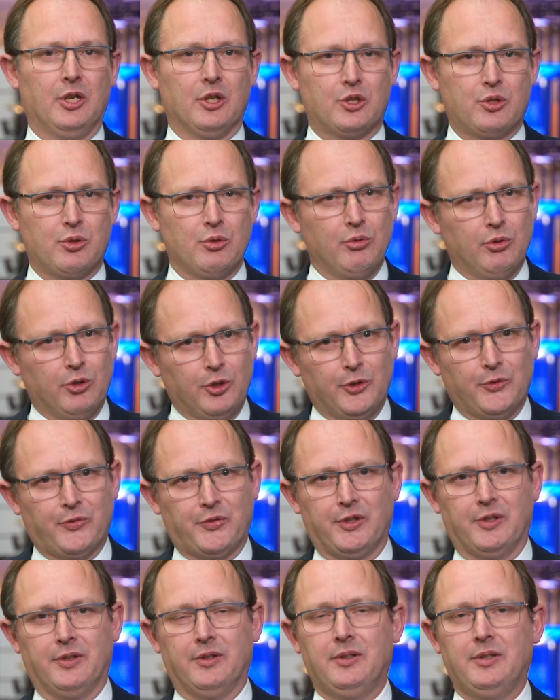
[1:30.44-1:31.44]
Too
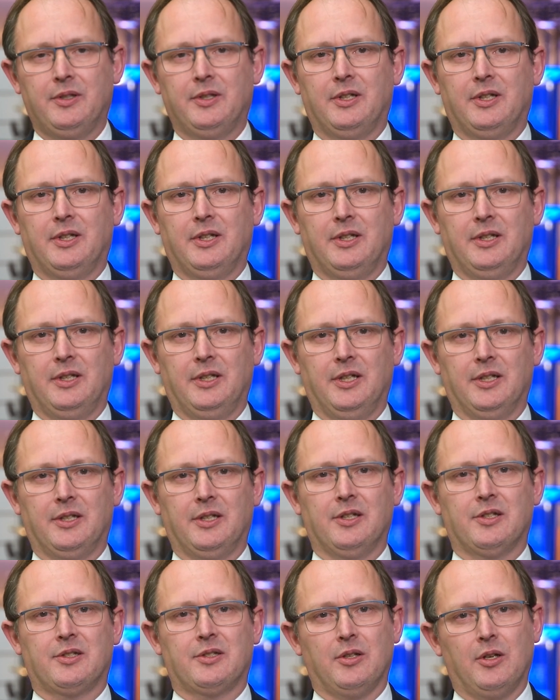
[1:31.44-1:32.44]
often, it
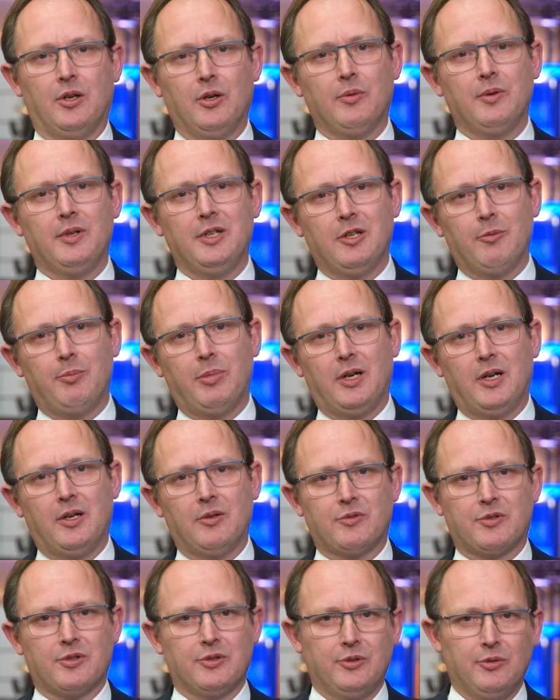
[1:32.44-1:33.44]
is only
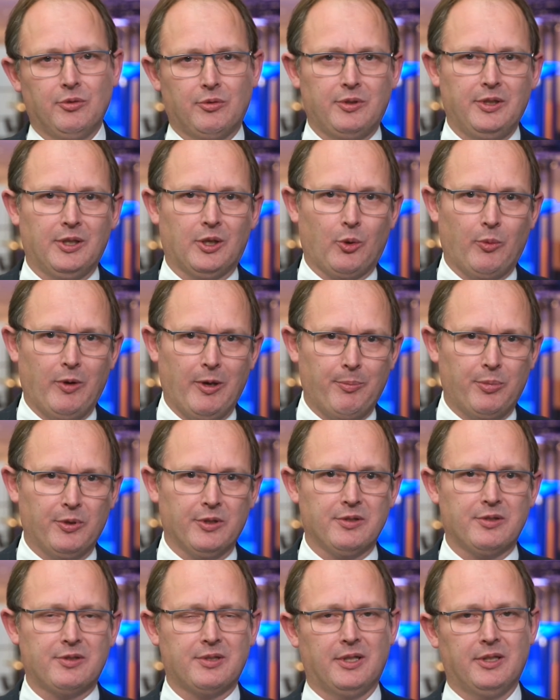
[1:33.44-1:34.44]
about nuclear
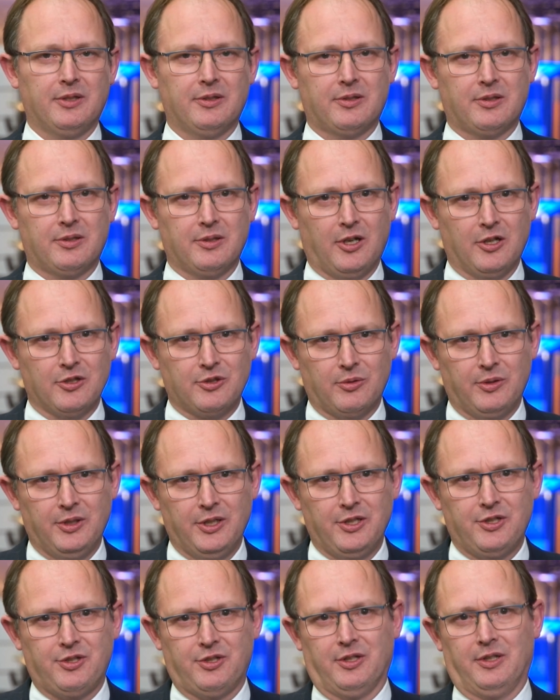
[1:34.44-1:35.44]
weapons and
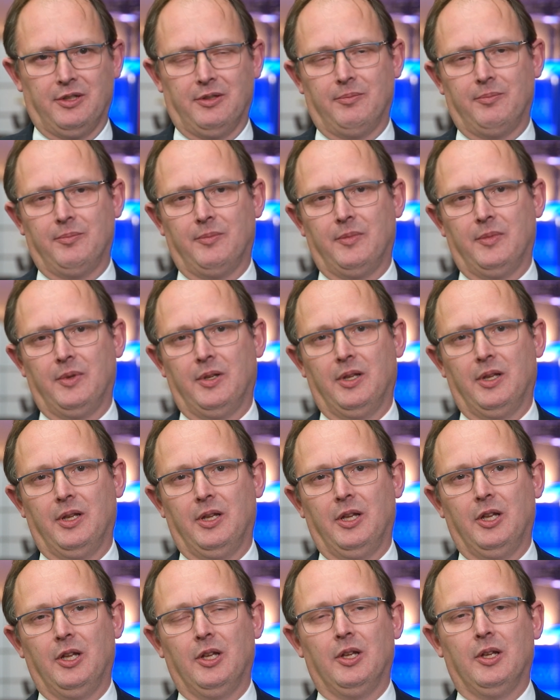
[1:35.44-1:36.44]
isolation.
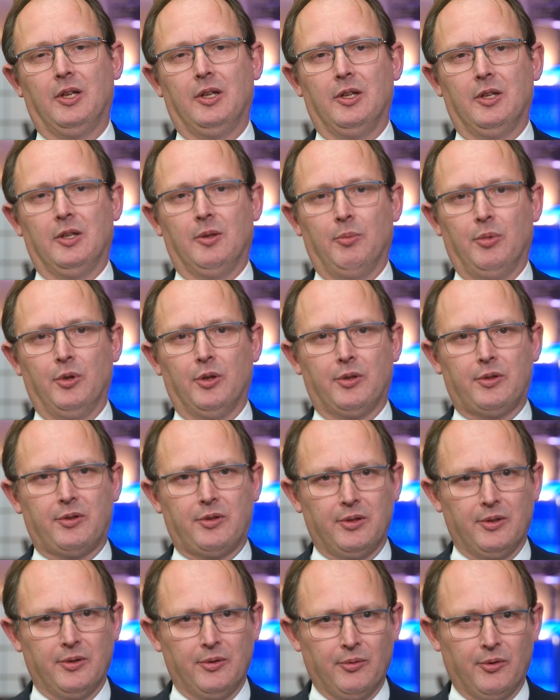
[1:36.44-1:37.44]
But
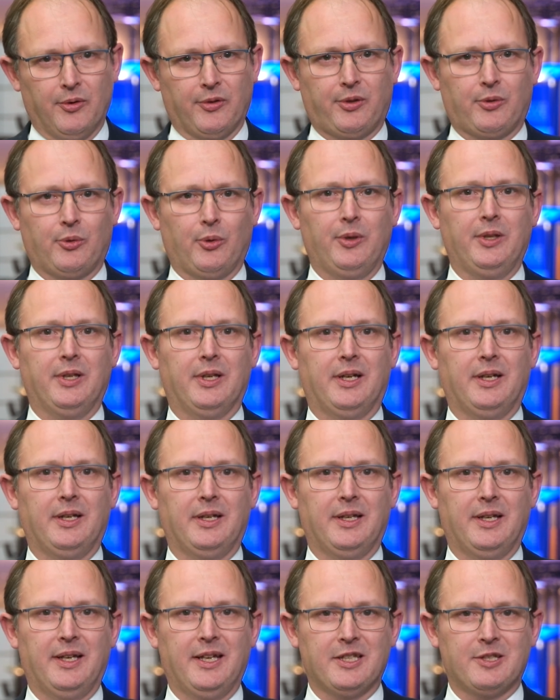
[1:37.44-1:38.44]
North Korea
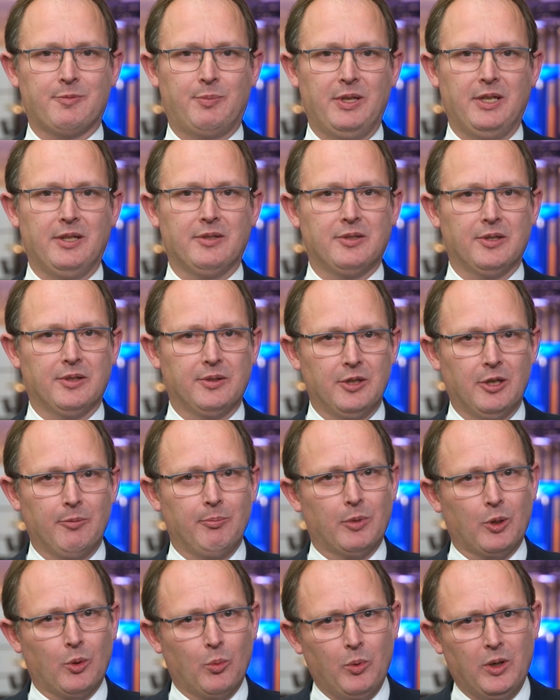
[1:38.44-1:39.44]
has been the
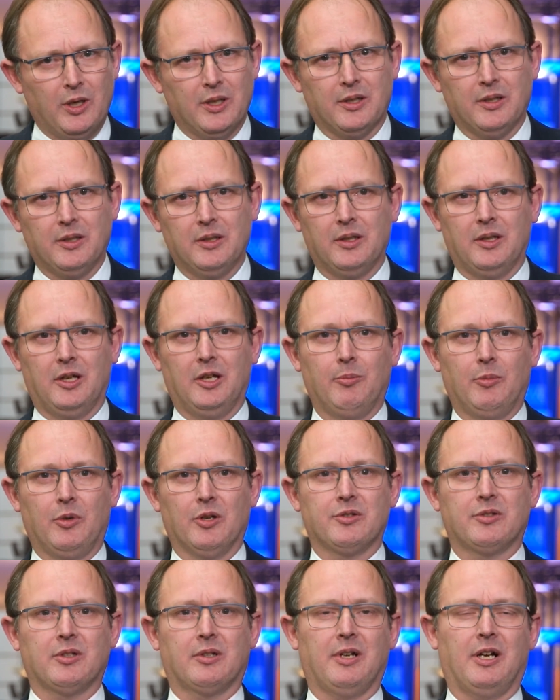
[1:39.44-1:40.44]
#1 among
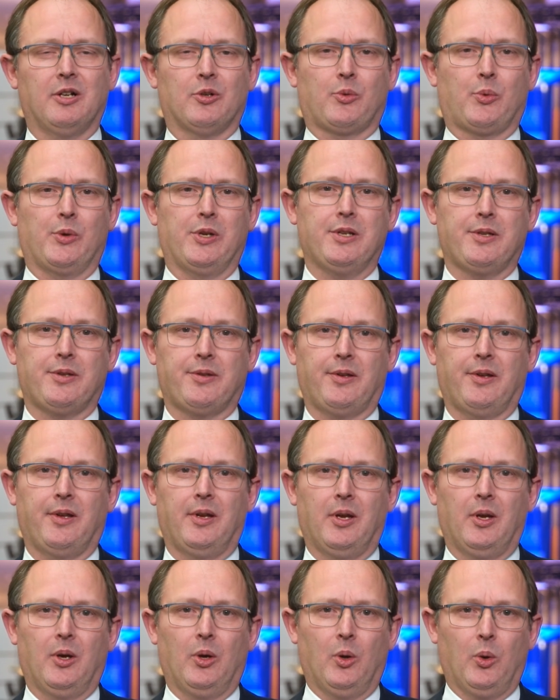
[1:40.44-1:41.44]
the countries
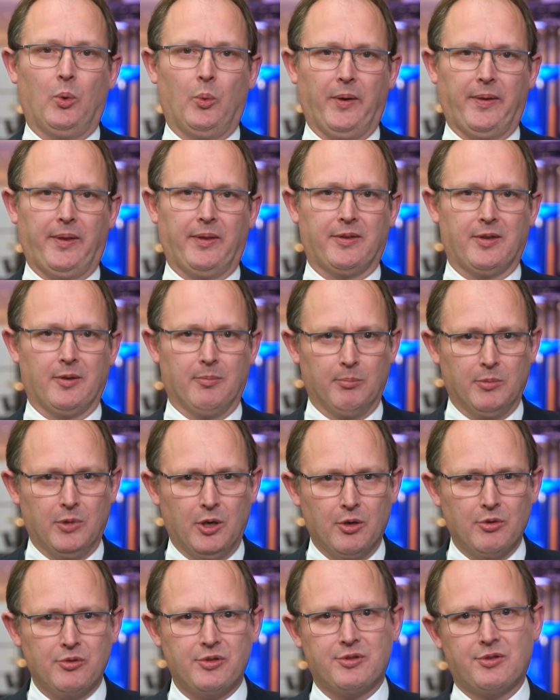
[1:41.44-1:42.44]
with the
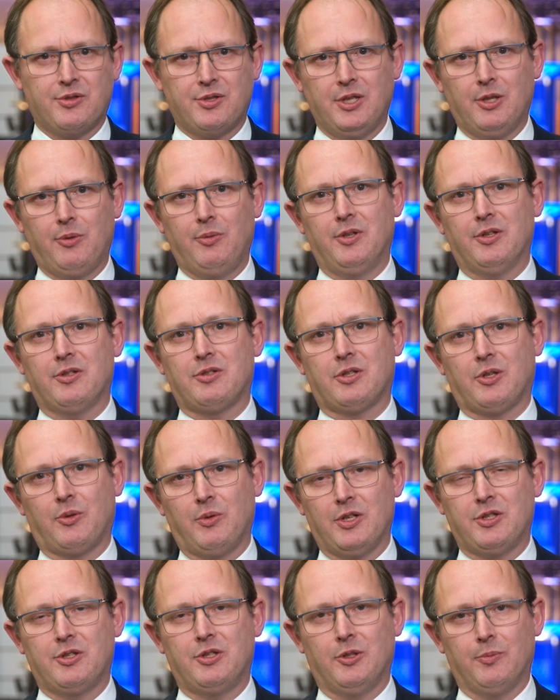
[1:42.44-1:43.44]
most serious
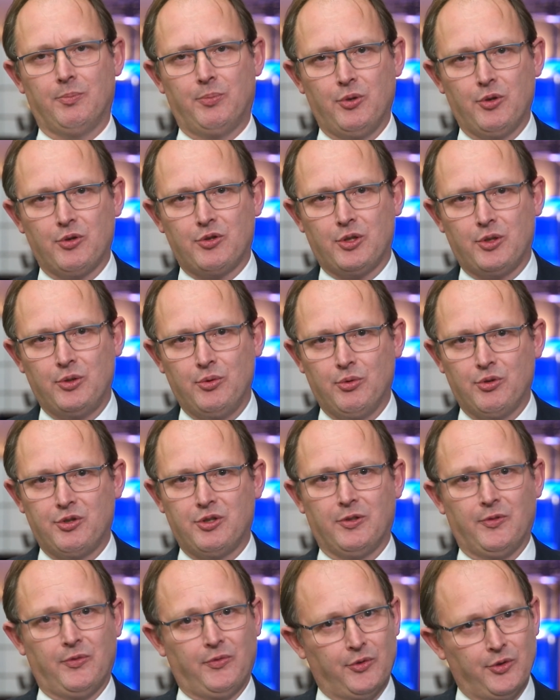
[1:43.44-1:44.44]
Christian
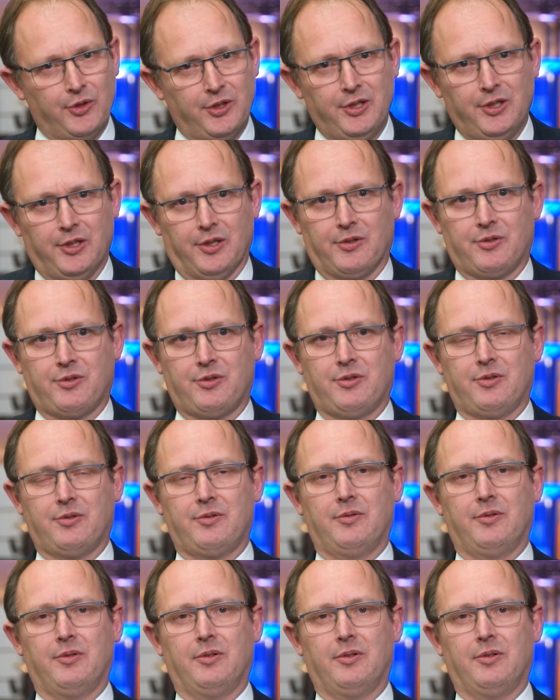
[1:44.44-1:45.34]
persecution for years.